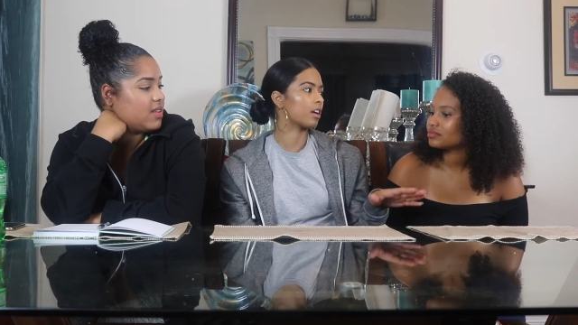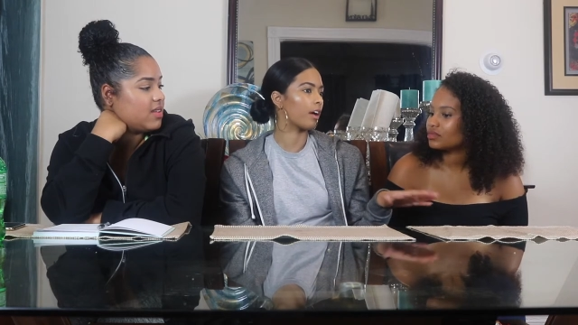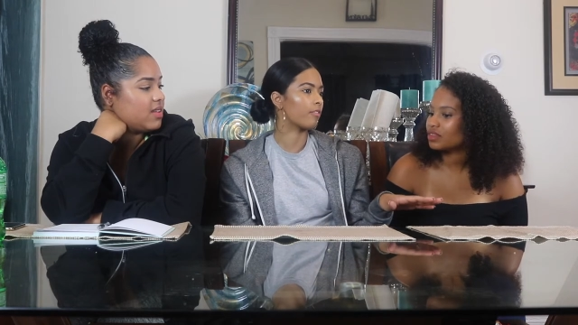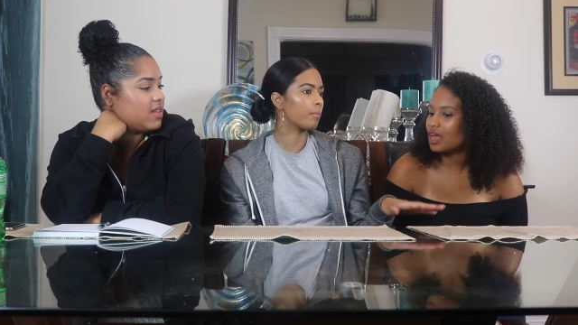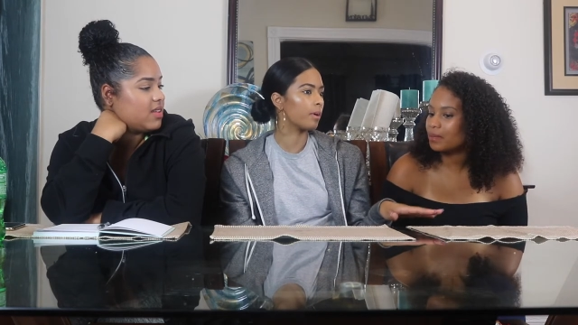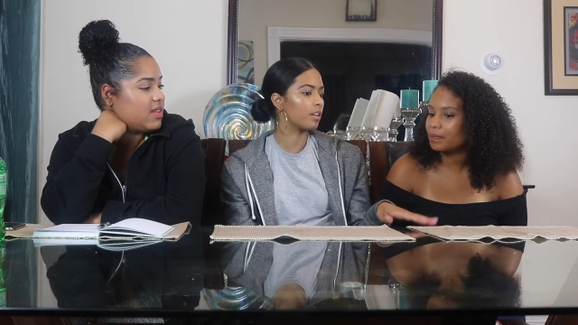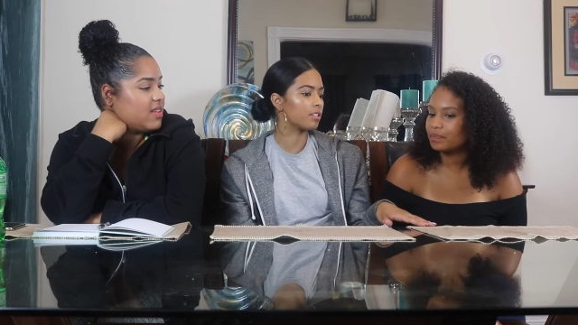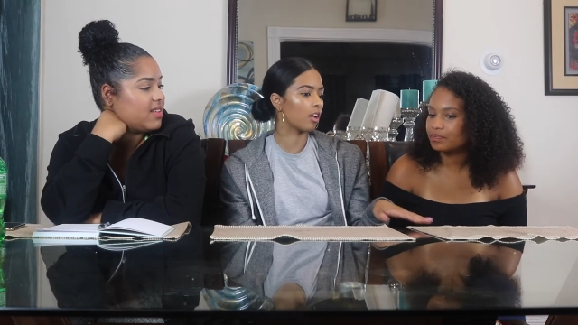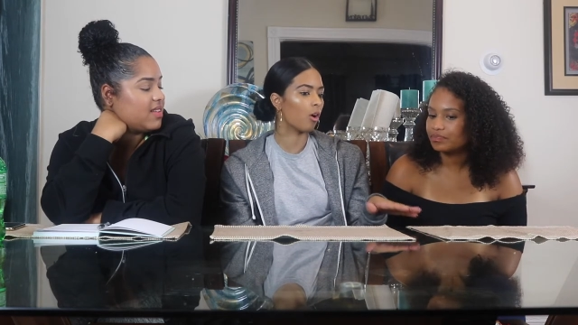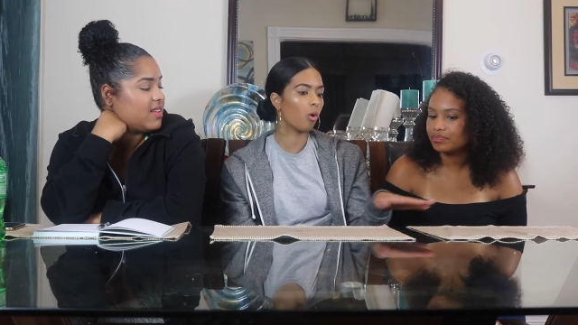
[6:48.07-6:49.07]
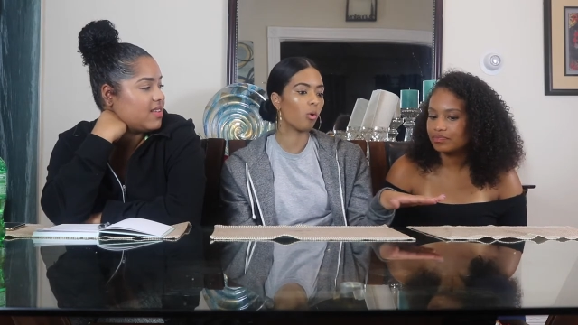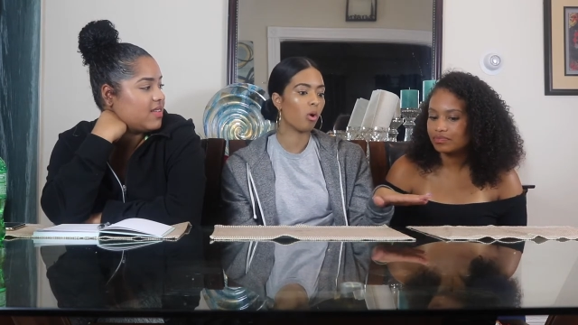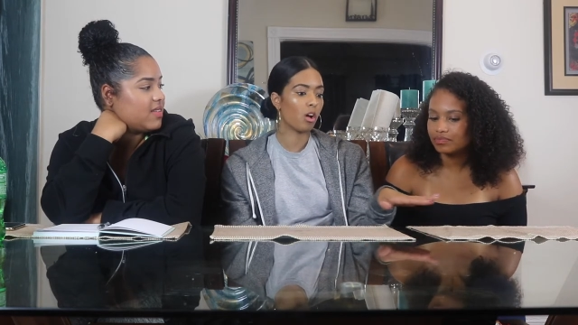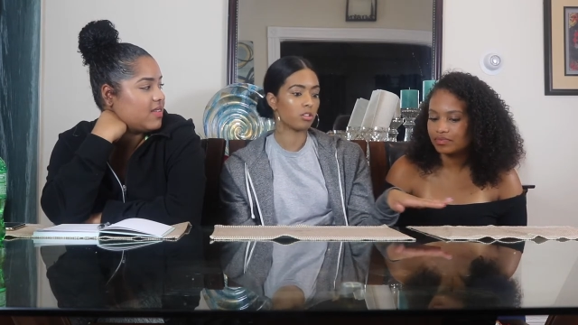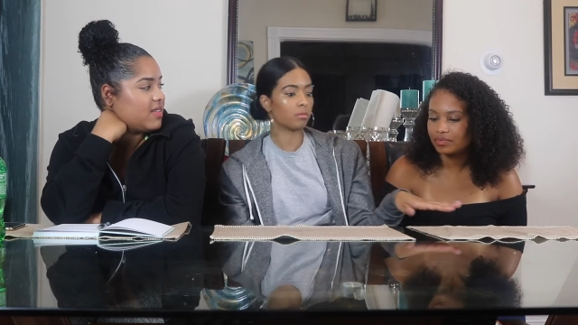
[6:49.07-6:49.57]
Speaker 1: That's like, the say, oh,
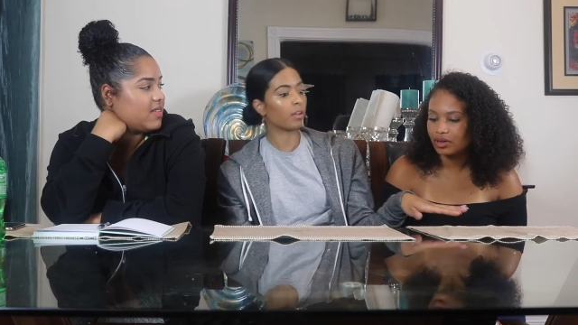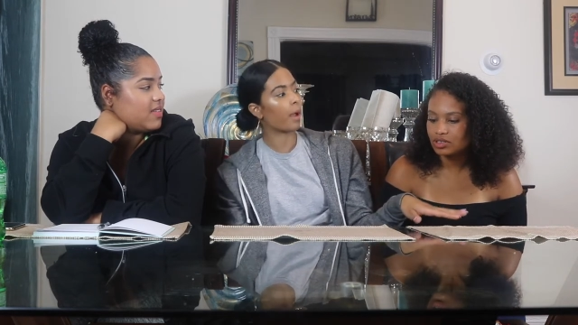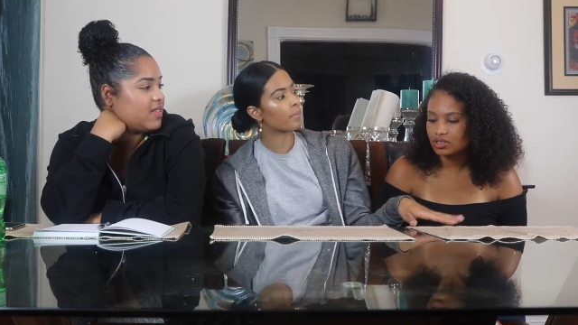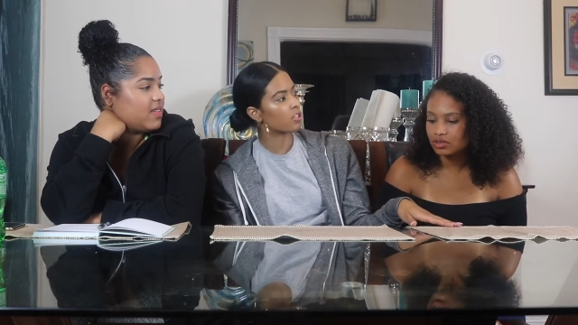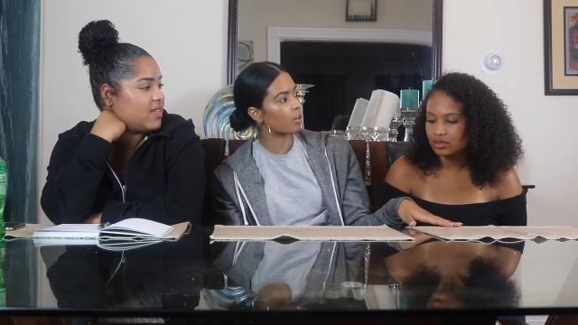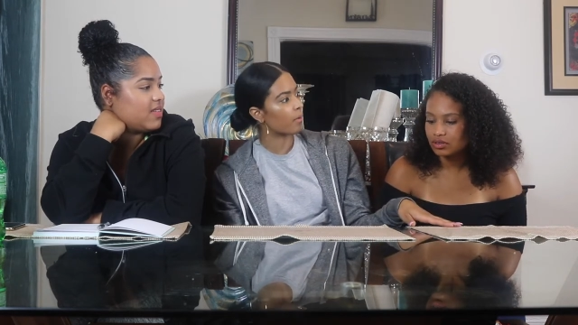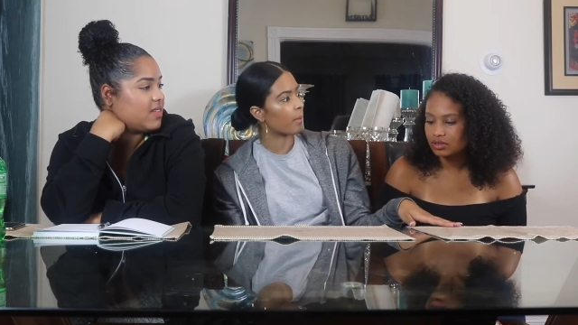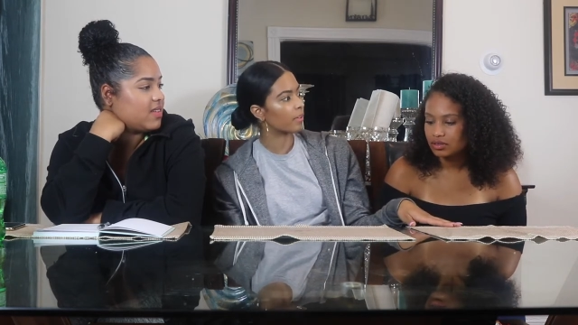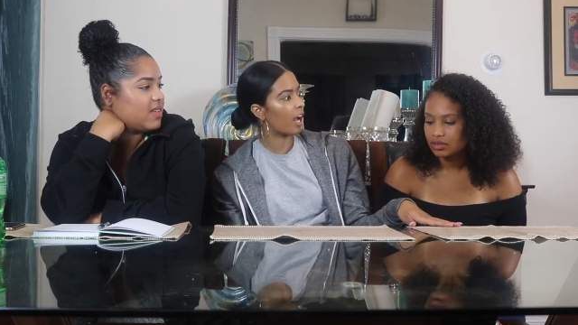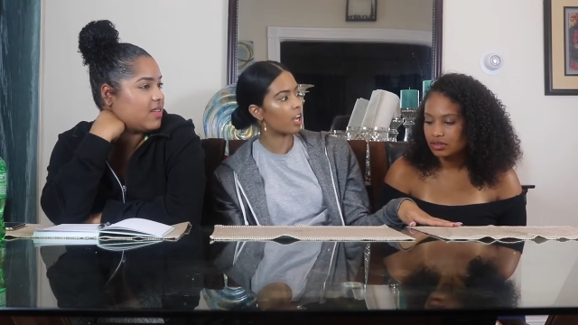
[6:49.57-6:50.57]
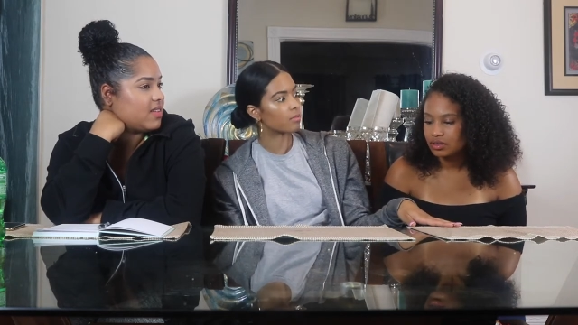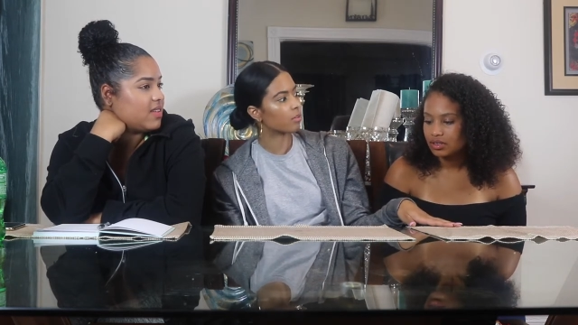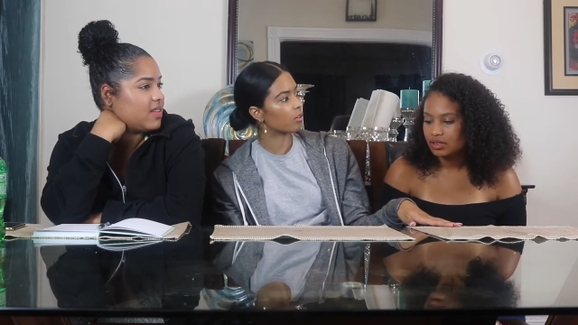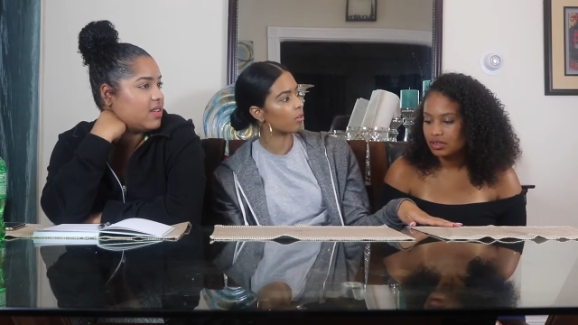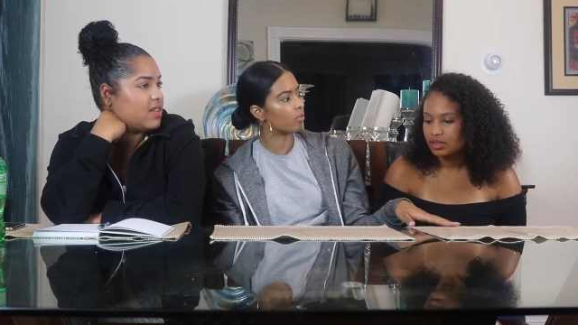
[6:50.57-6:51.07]
something happened to your mom in the
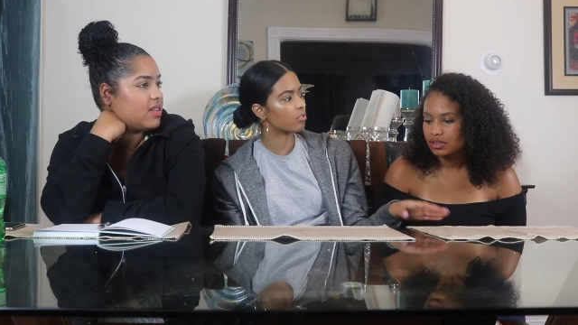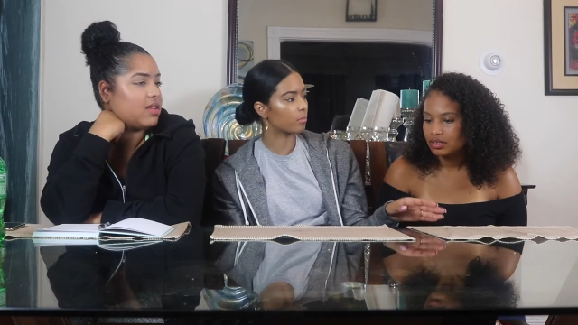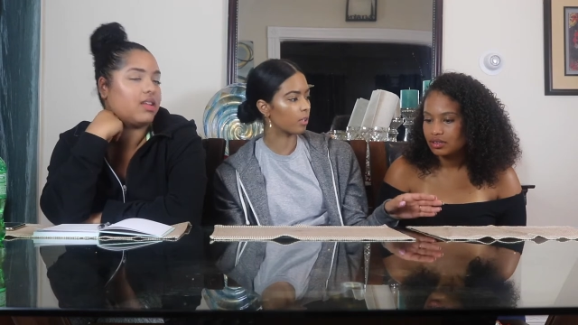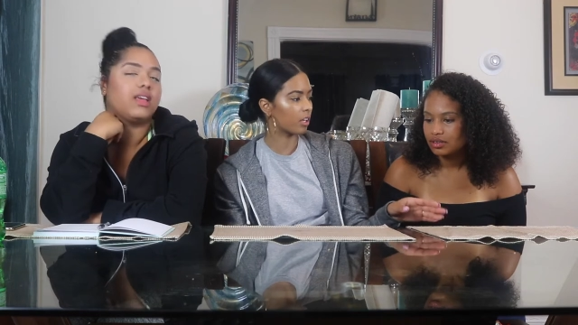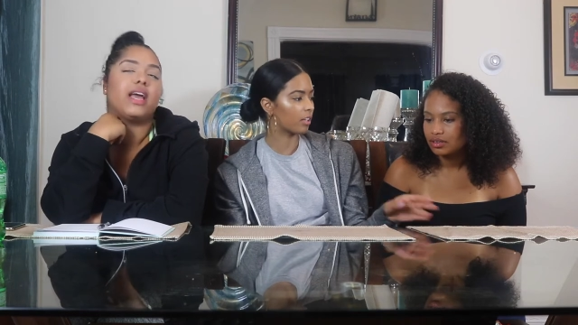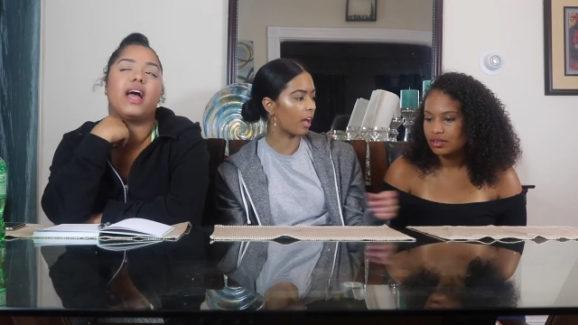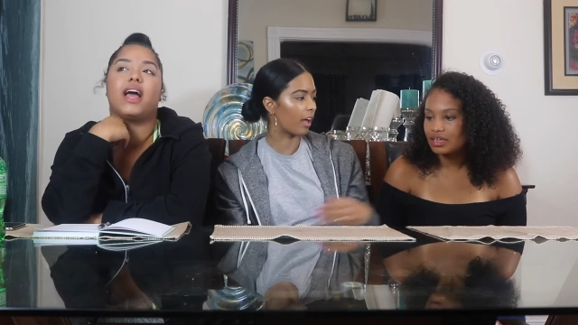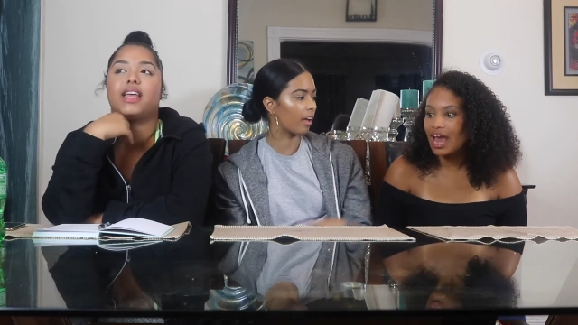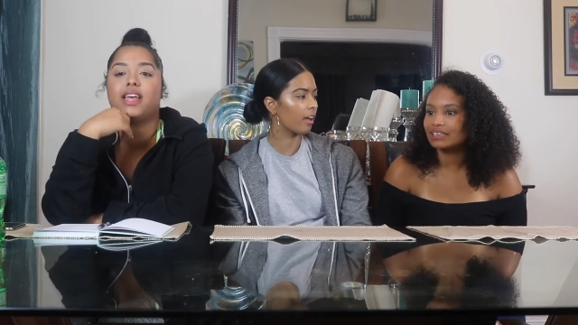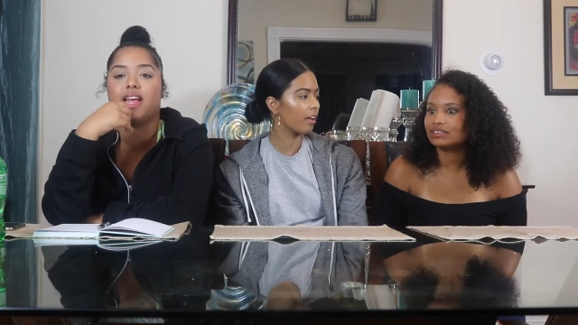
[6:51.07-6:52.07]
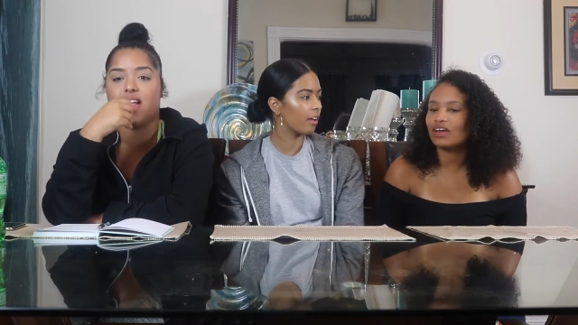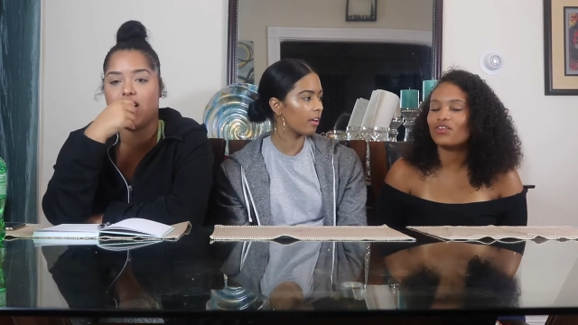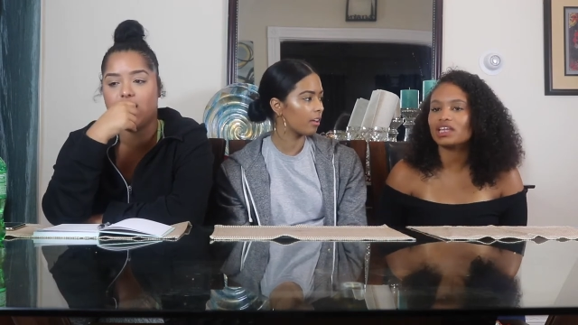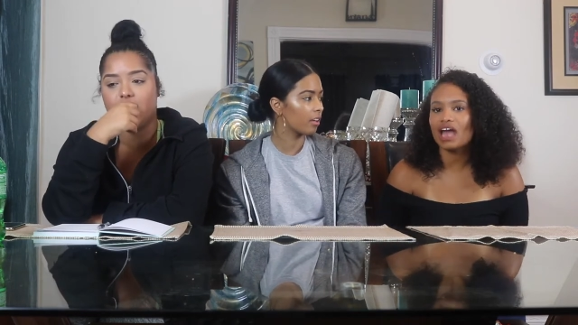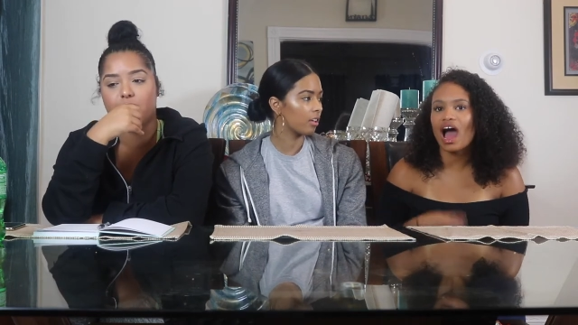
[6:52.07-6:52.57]
hospital, something like yeah, that. Yeah, yeah, stuff
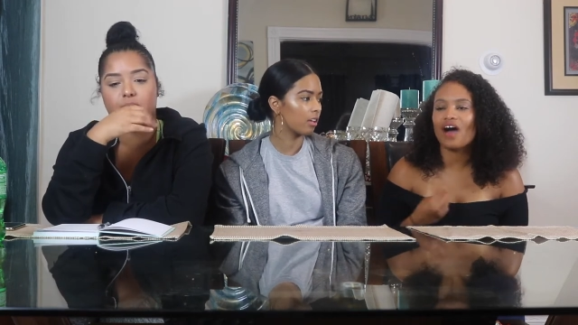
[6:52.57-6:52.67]
like that.